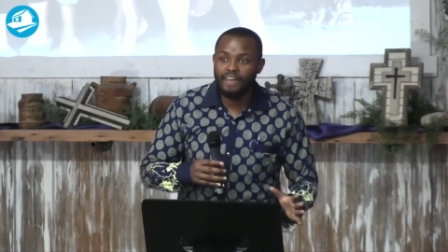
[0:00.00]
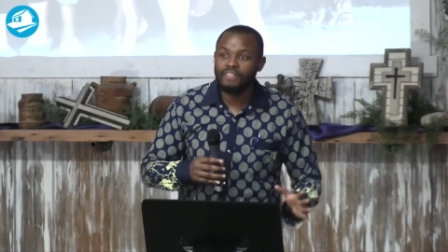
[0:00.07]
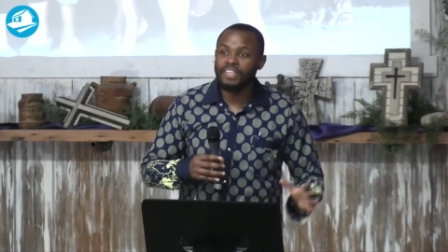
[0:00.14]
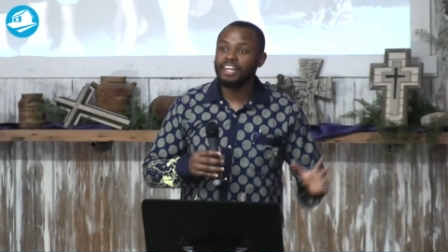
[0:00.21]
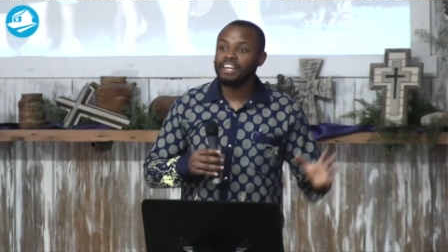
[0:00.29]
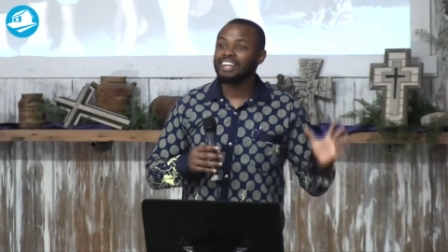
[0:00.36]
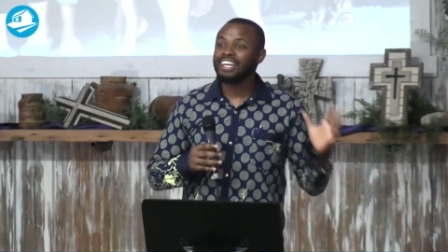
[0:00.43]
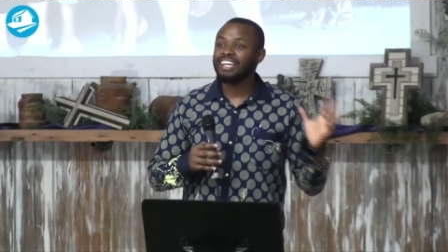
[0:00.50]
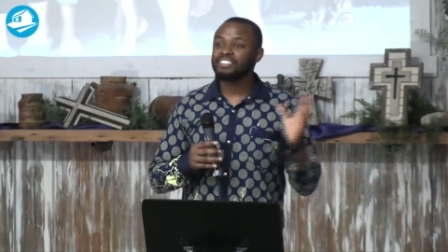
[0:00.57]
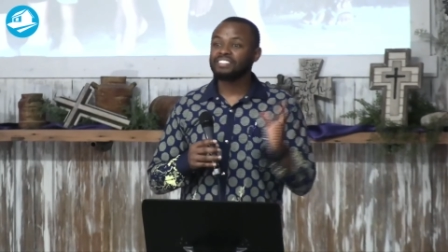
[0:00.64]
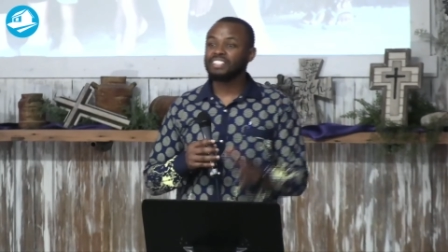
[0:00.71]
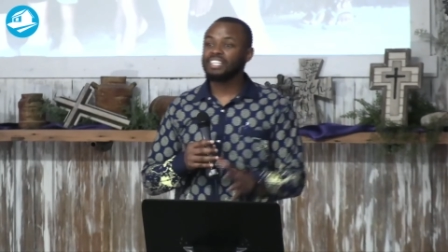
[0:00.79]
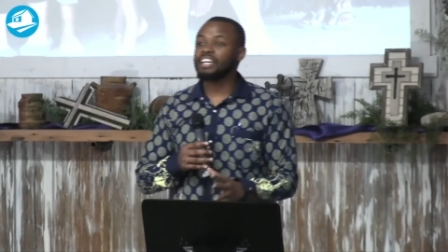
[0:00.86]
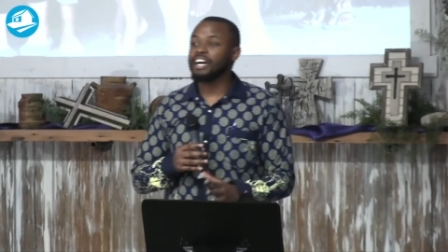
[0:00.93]
Then the
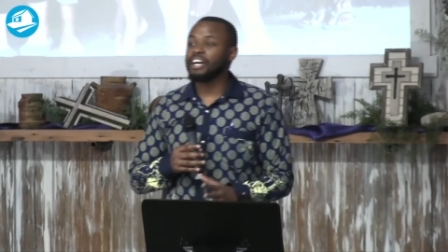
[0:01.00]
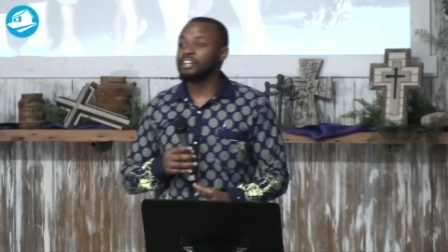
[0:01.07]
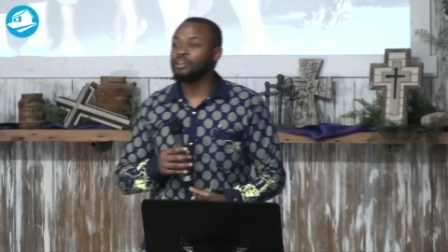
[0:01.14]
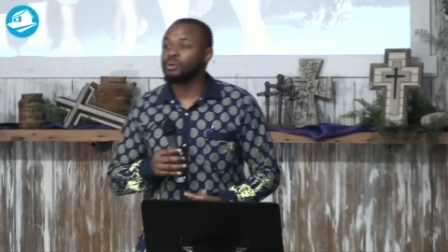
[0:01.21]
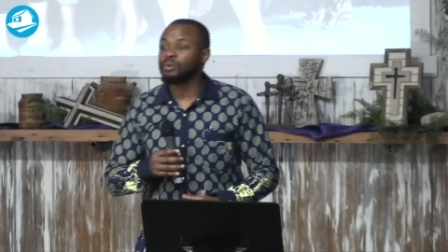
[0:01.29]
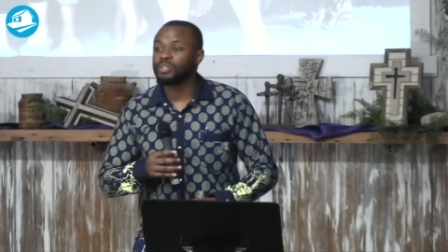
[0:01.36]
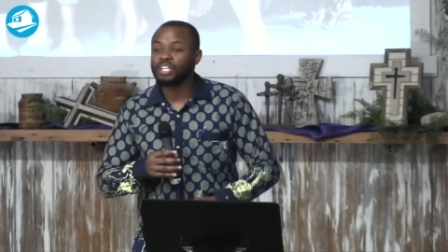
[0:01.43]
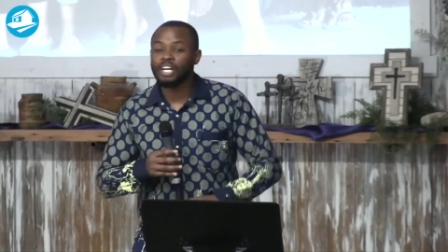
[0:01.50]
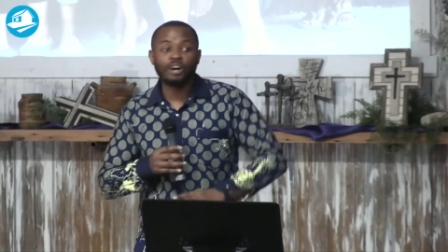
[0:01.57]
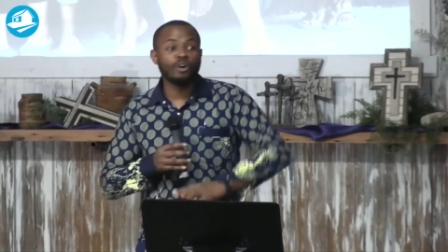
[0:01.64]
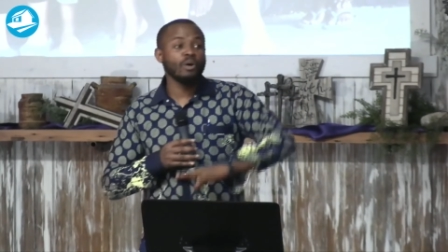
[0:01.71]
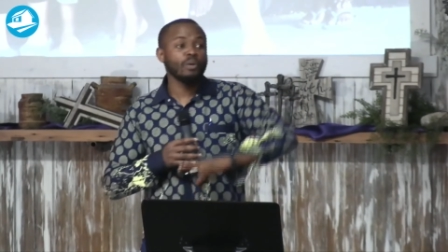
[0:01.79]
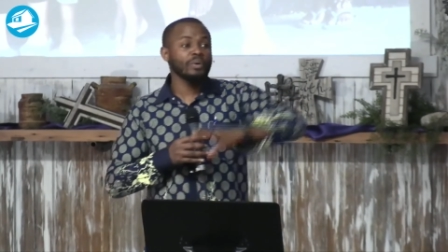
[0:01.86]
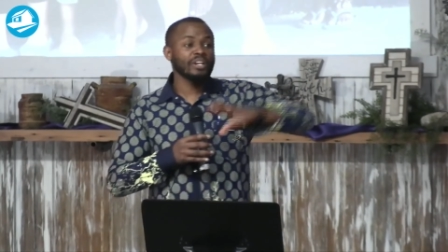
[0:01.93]
next thing I know, they are
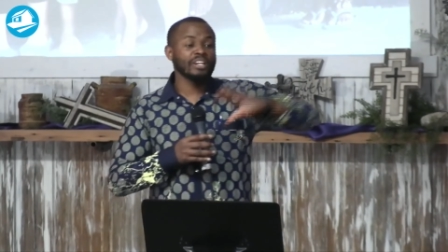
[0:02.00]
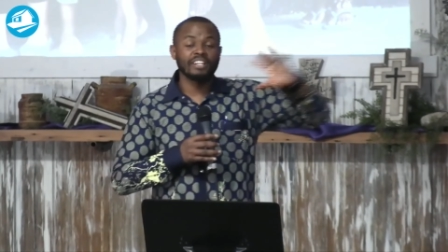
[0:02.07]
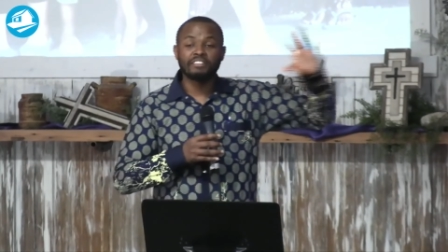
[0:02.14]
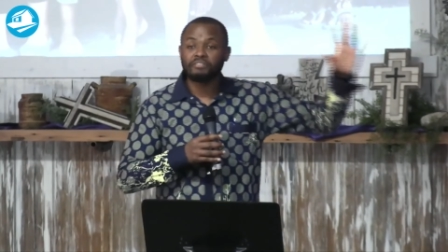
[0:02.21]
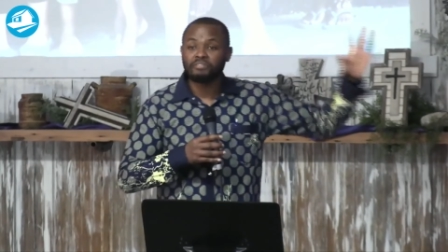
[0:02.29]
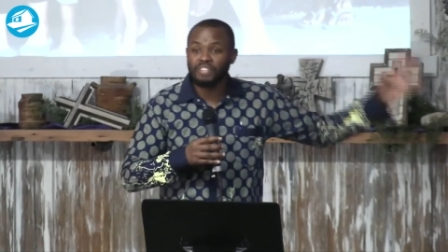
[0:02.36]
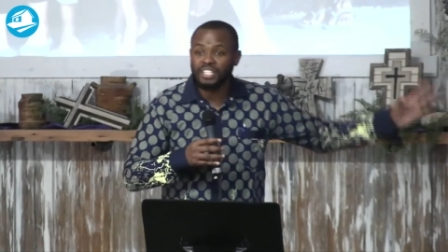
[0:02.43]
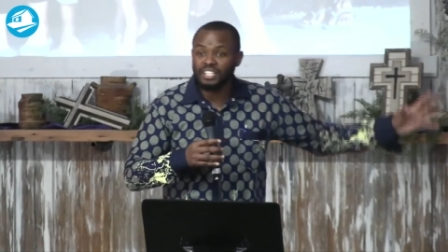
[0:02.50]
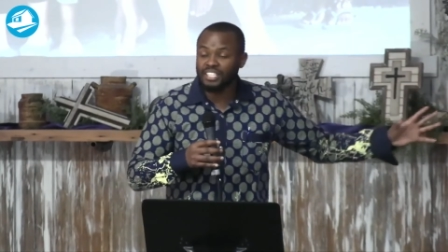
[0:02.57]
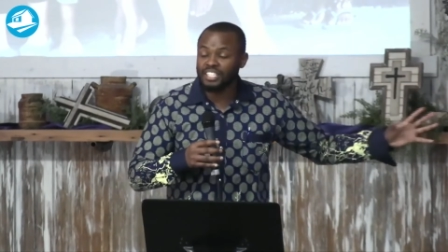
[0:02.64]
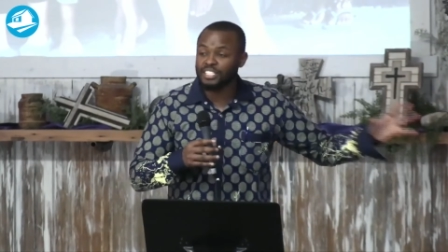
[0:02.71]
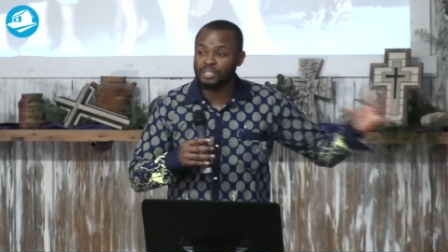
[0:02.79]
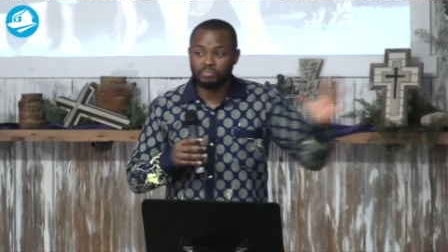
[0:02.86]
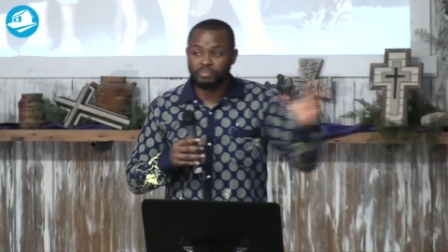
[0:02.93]
going in a
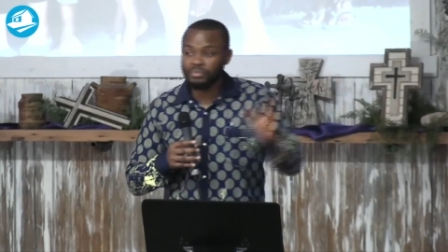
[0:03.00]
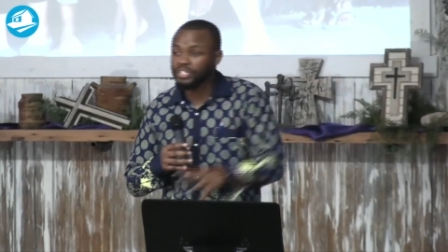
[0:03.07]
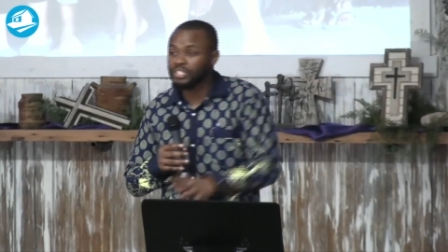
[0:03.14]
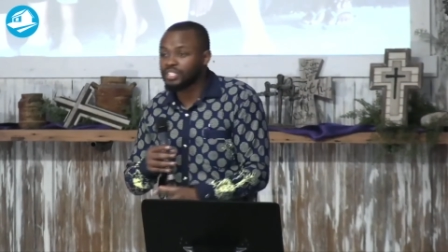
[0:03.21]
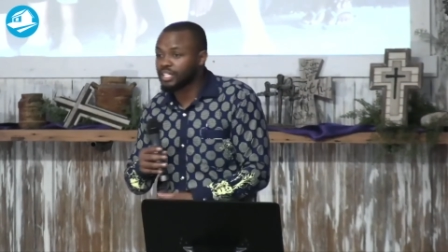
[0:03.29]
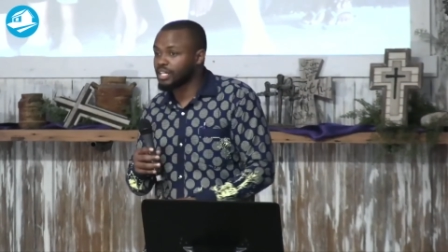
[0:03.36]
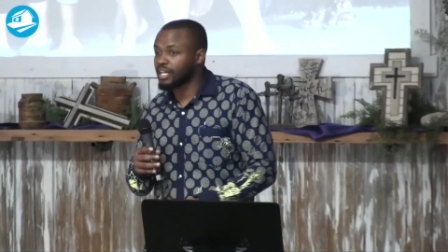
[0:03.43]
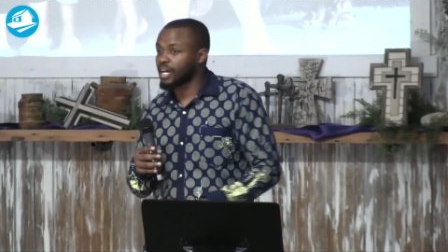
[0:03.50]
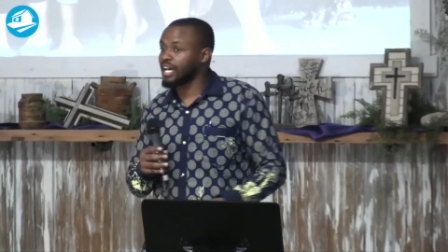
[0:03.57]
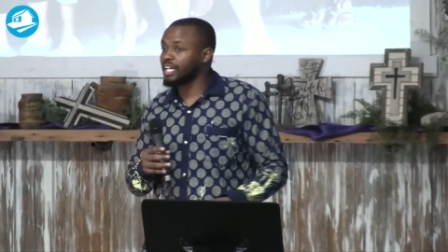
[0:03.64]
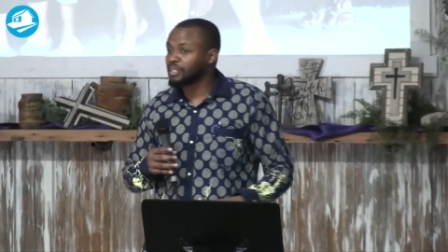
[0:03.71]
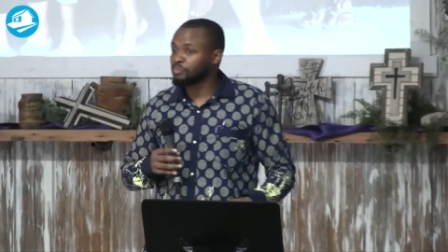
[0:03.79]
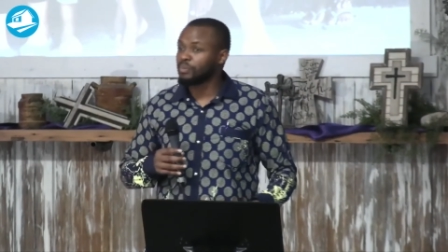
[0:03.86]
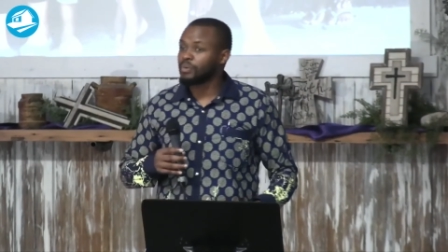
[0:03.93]
village preaching the
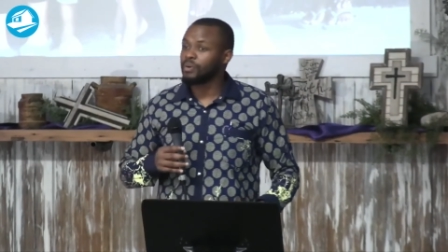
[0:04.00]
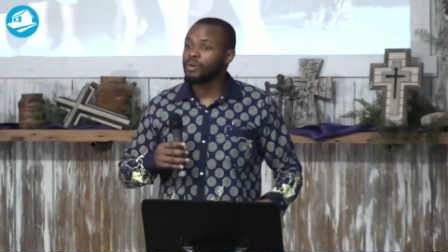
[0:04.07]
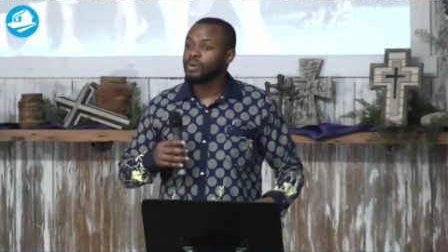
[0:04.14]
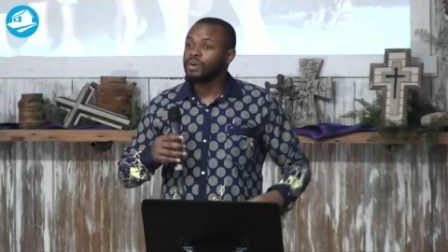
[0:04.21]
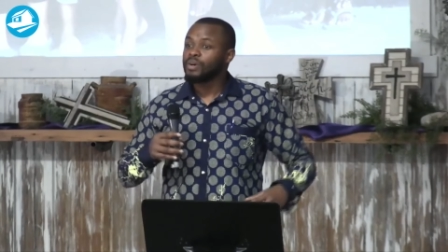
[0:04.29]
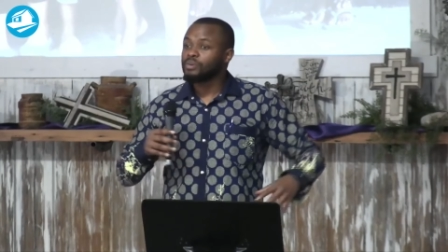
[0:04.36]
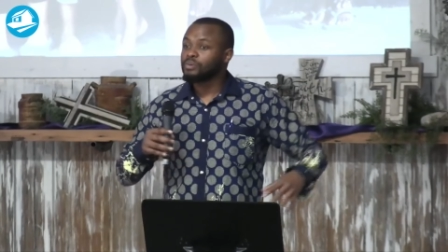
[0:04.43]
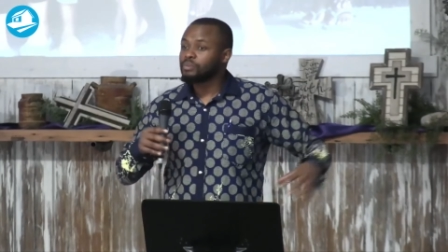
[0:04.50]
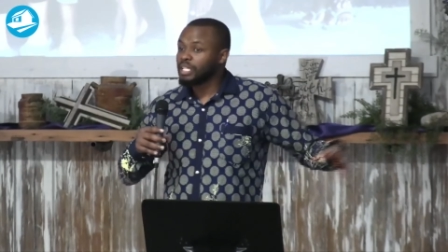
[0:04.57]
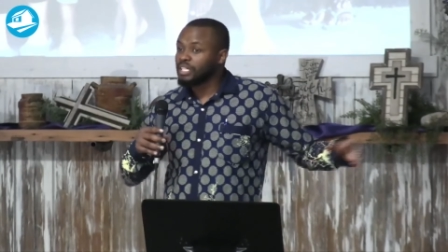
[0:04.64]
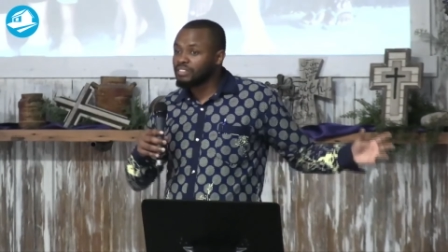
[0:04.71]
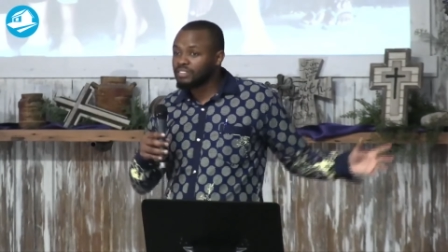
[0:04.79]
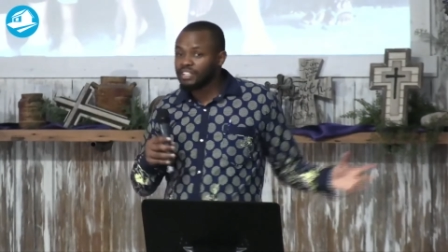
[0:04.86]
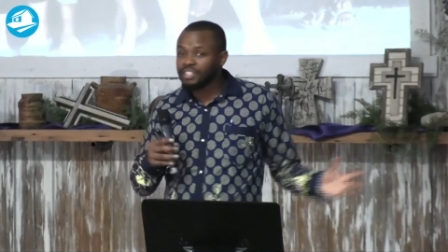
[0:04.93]
gospel,
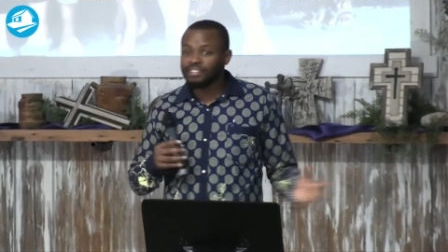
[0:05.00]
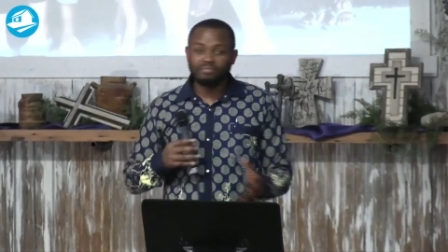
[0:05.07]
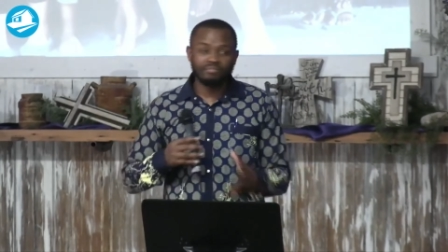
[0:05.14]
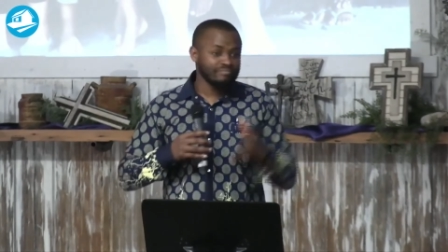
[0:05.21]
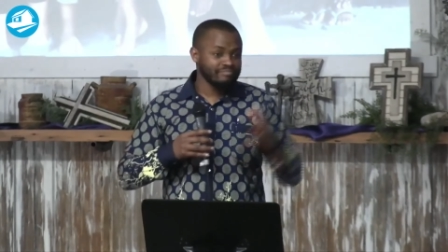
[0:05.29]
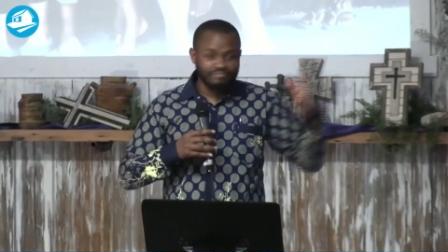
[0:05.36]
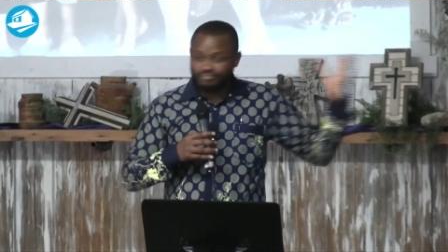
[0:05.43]
raising,